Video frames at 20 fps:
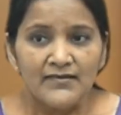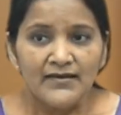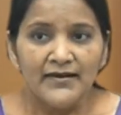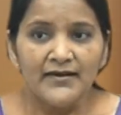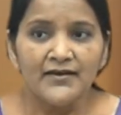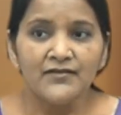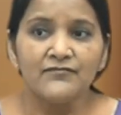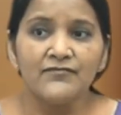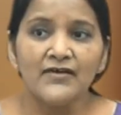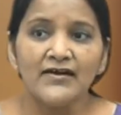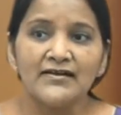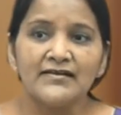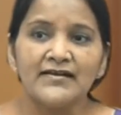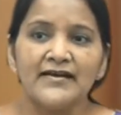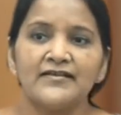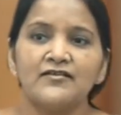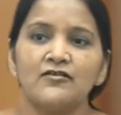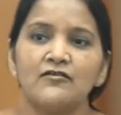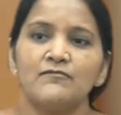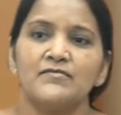in what
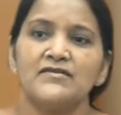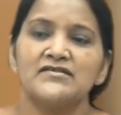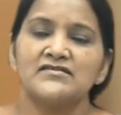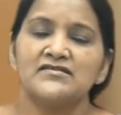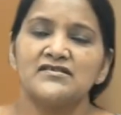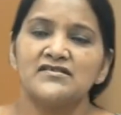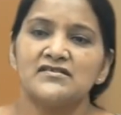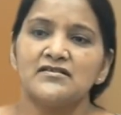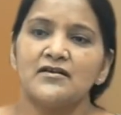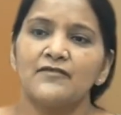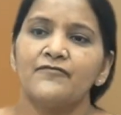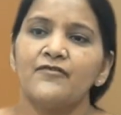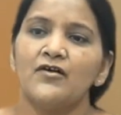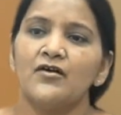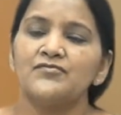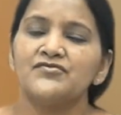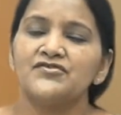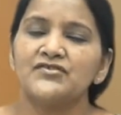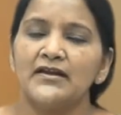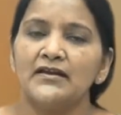line of business the
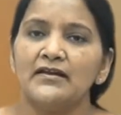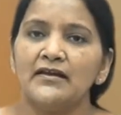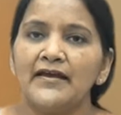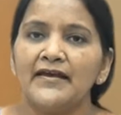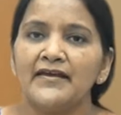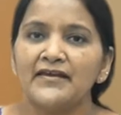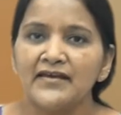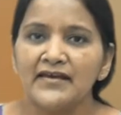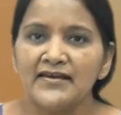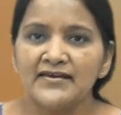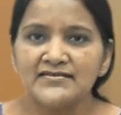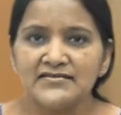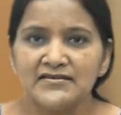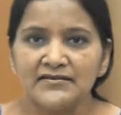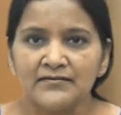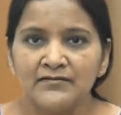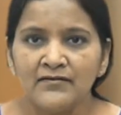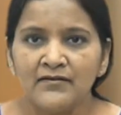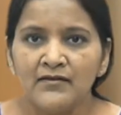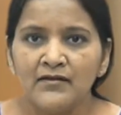firm shall engage
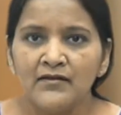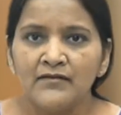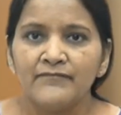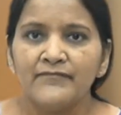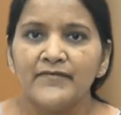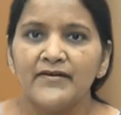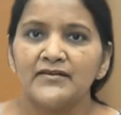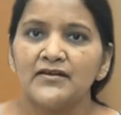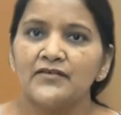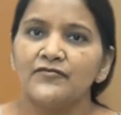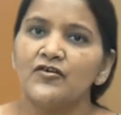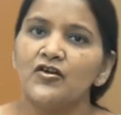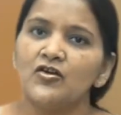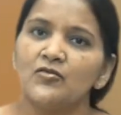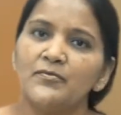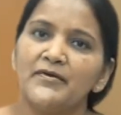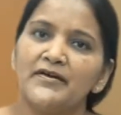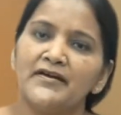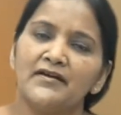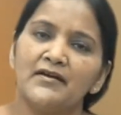in, whether we
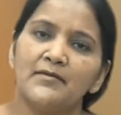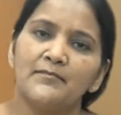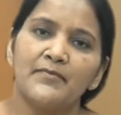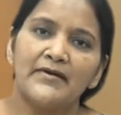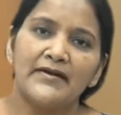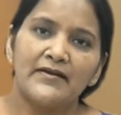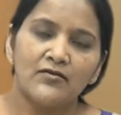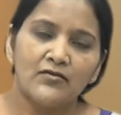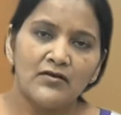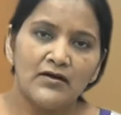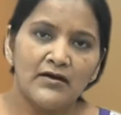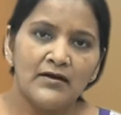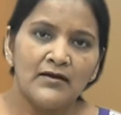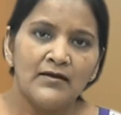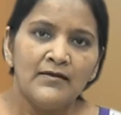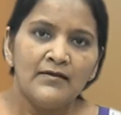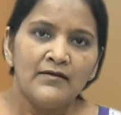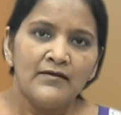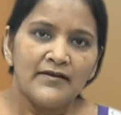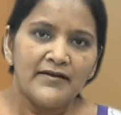will be in a particular
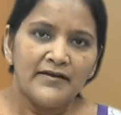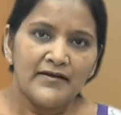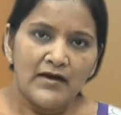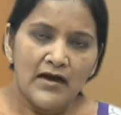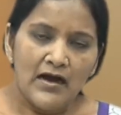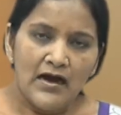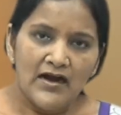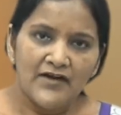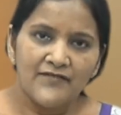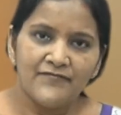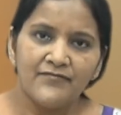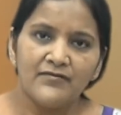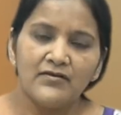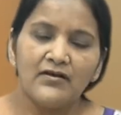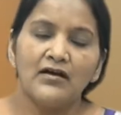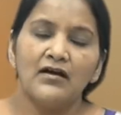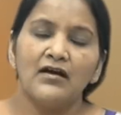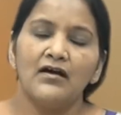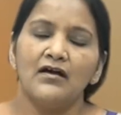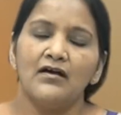
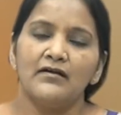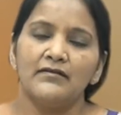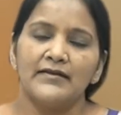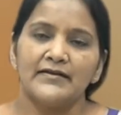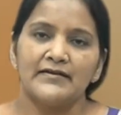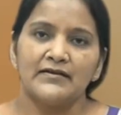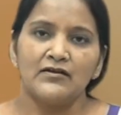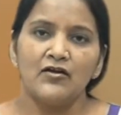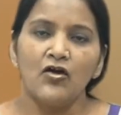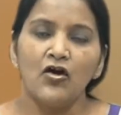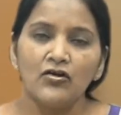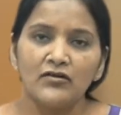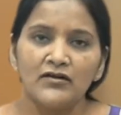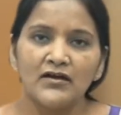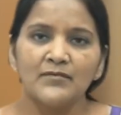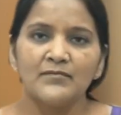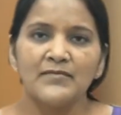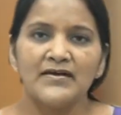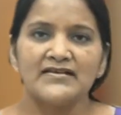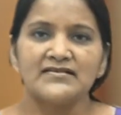that
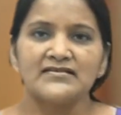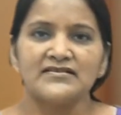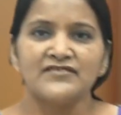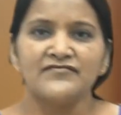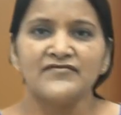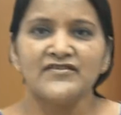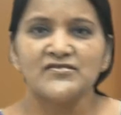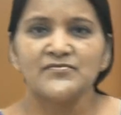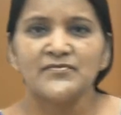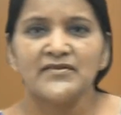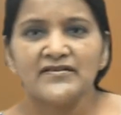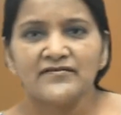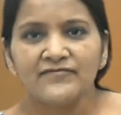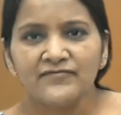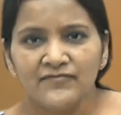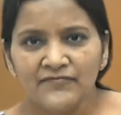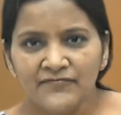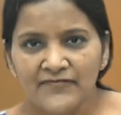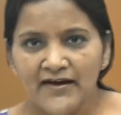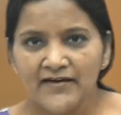long-term
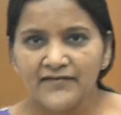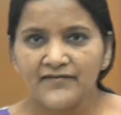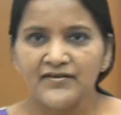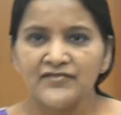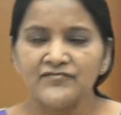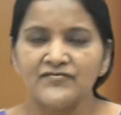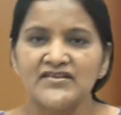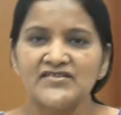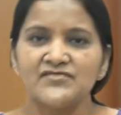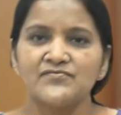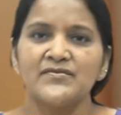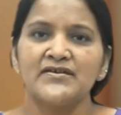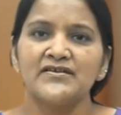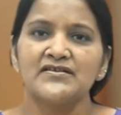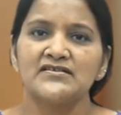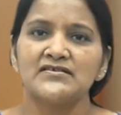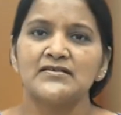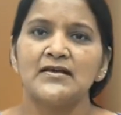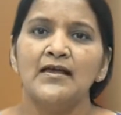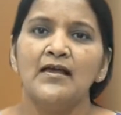
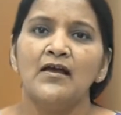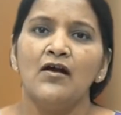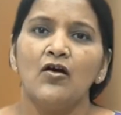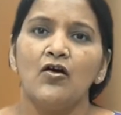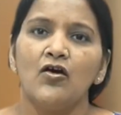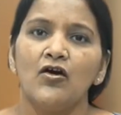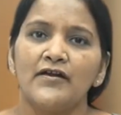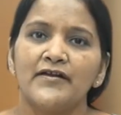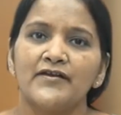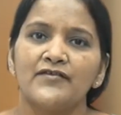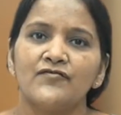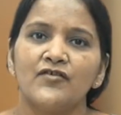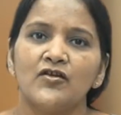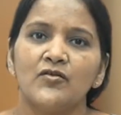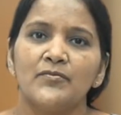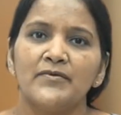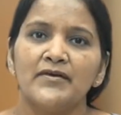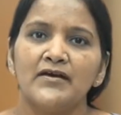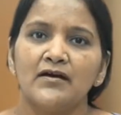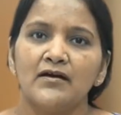investments, or it will
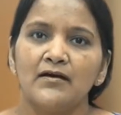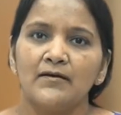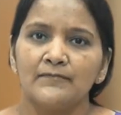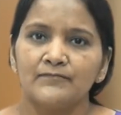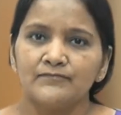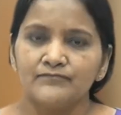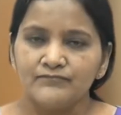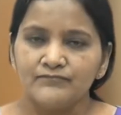be a